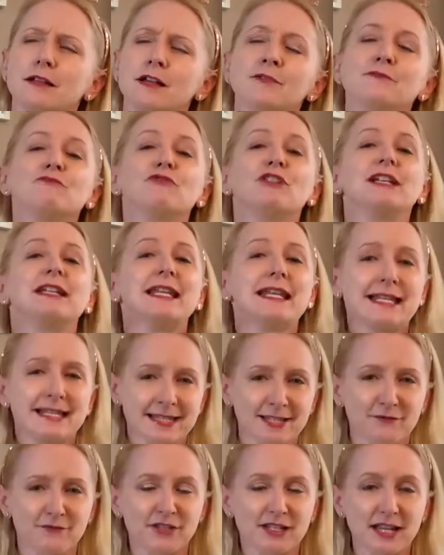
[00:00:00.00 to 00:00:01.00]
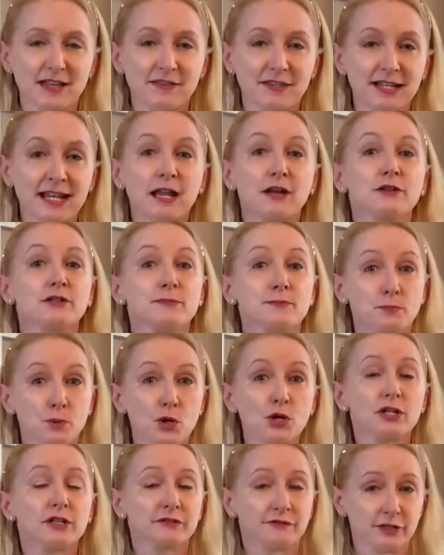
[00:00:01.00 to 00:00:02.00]
release of the Deathly Hallows
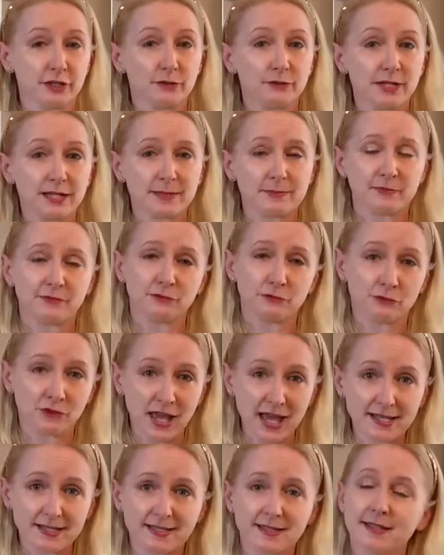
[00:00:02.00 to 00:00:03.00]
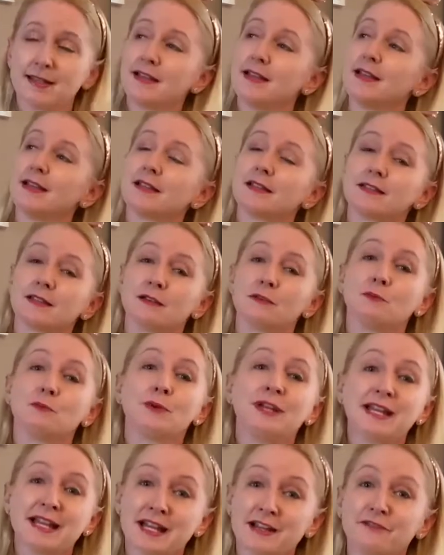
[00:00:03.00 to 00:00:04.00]
book a few years before that. So
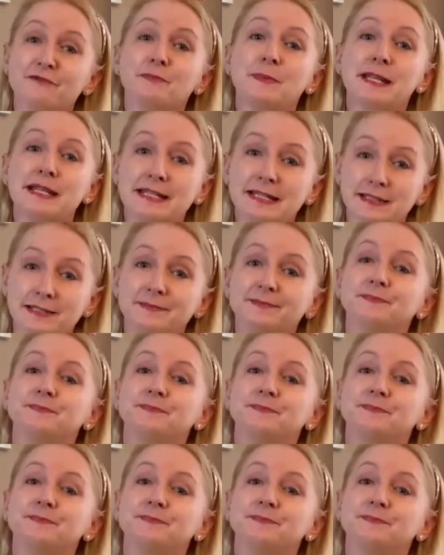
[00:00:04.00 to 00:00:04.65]
we have been